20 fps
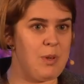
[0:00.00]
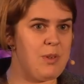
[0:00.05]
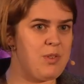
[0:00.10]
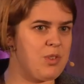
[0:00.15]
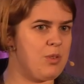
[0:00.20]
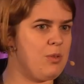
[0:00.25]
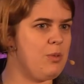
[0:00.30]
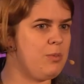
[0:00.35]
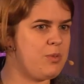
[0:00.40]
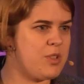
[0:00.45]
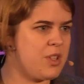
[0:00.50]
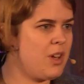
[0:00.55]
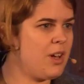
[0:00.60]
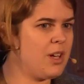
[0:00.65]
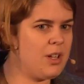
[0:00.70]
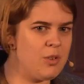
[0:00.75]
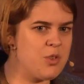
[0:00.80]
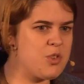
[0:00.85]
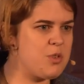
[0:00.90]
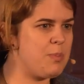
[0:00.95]
we saw
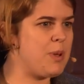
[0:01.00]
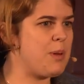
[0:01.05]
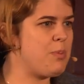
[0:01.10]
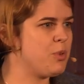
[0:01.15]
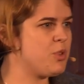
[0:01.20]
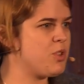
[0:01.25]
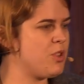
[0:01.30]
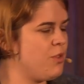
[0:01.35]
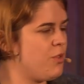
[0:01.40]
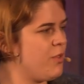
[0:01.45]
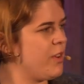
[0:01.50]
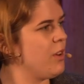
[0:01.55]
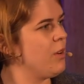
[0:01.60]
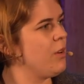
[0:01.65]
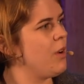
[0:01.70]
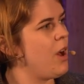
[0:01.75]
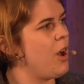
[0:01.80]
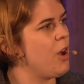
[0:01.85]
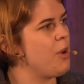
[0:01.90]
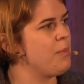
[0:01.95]
tonight, lots of people do
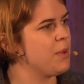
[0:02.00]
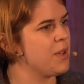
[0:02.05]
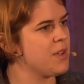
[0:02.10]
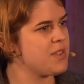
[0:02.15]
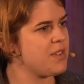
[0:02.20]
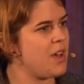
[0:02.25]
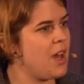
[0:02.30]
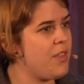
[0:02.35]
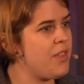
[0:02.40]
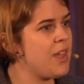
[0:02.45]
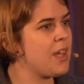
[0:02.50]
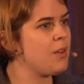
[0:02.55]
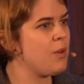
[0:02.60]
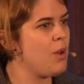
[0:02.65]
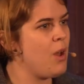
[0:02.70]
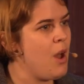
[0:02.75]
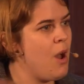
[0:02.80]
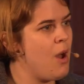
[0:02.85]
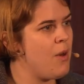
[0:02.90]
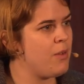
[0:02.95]
feel homeless. I think
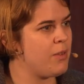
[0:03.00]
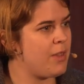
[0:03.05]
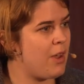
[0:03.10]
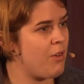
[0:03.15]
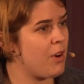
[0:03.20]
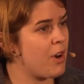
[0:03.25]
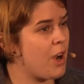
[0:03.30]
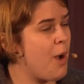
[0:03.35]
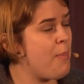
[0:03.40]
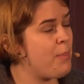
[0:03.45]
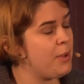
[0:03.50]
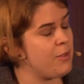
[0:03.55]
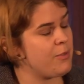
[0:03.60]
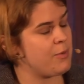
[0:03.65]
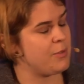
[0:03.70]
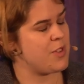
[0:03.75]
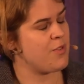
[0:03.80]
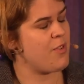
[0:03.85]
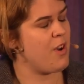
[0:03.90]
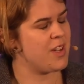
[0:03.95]
there are a couple
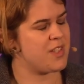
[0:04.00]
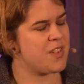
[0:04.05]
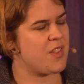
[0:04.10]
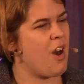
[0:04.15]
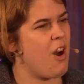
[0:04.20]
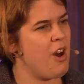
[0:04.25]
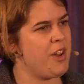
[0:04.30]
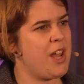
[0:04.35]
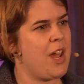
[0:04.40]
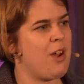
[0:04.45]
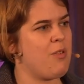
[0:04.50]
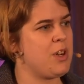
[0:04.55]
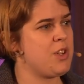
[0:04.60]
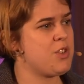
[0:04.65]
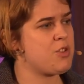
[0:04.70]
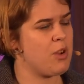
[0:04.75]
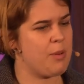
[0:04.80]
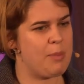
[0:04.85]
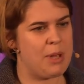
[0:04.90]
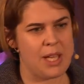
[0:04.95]
of divides that are now really
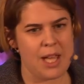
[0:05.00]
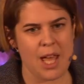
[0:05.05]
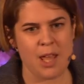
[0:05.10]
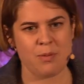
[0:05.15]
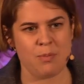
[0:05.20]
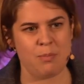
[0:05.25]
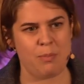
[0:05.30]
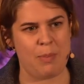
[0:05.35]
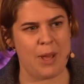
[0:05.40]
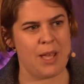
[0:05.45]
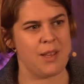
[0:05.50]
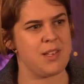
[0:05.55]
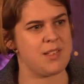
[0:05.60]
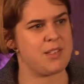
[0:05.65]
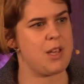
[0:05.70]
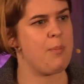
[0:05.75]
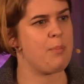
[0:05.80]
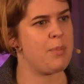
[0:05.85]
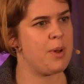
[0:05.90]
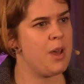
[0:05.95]
strong. I mean, Ken picked
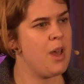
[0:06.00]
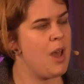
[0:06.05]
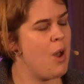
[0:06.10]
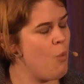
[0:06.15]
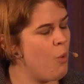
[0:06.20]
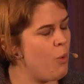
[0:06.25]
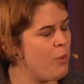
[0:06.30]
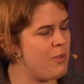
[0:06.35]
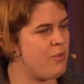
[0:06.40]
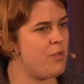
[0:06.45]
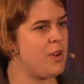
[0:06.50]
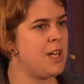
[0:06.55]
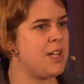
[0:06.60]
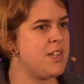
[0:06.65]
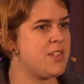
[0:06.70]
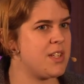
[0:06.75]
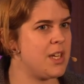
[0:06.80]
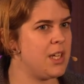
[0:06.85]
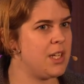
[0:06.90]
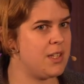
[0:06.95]
this up, but what we've really
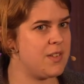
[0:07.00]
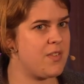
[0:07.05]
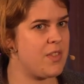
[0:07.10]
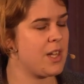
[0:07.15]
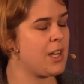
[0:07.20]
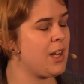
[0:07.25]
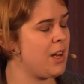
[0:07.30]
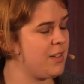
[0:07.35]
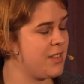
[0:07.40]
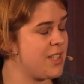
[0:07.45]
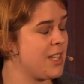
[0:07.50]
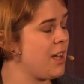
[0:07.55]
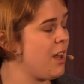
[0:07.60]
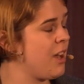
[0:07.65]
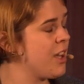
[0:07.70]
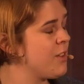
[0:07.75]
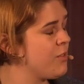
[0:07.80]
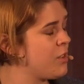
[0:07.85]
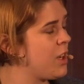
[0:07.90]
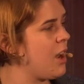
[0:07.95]
seen is the
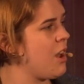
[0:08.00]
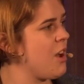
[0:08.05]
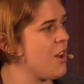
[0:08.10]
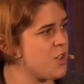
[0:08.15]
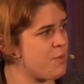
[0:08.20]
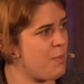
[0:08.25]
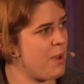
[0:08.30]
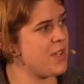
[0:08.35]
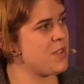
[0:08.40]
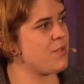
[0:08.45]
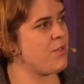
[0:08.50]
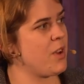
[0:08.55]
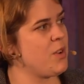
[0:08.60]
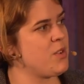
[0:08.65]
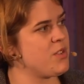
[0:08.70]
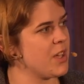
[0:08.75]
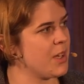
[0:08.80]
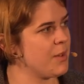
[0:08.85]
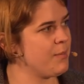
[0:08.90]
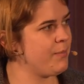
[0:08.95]
decline of class-based
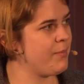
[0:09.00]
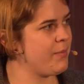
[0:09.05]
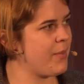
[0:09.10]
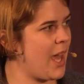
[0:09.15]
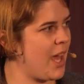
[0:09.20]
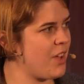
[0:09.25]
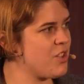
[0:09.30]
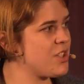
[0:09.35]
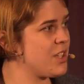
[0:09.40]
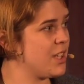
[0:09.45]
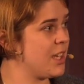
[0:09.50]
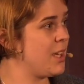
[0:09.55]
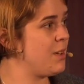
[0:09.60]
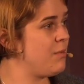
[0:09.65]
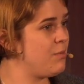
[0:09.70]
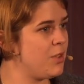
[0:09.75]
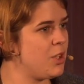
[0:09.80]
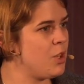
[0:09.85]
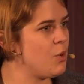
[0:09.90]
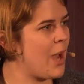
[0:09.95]
voting.
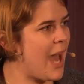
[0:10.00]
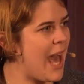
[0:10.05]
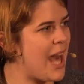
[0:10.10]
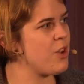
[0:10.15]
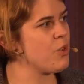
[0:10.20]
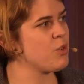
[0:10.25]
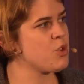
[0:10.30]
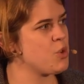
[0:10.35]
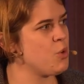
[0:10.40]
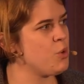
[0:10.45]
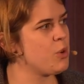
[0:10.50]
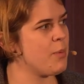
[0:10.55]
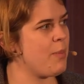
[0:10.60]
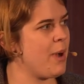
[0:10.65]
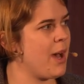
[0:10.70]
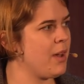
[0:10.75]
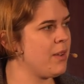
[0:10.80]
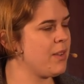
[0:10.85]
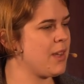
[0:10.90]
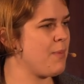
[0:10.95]
Actually, you cannot talk
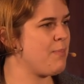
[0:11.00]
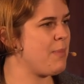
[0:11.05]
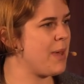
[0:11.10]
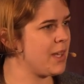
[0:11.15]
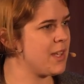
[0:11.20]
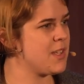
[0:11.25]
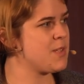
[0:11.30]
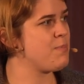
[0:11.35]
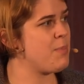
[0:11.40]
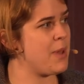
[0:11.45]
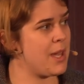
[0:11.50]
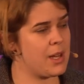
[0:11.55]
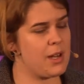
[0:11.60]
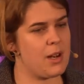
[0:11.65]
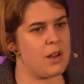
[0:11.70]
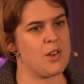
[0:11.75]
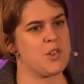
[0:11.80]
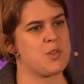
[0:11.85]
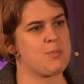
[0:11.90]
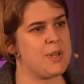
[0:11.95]
about there being this big
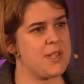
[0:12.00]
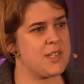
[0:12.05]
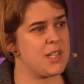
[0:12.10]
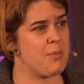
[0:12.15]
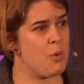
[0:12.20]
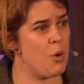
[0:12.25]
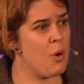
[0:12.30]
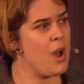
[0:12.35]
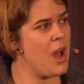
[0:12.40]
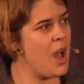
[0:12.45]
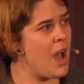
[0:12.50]
class split anymore.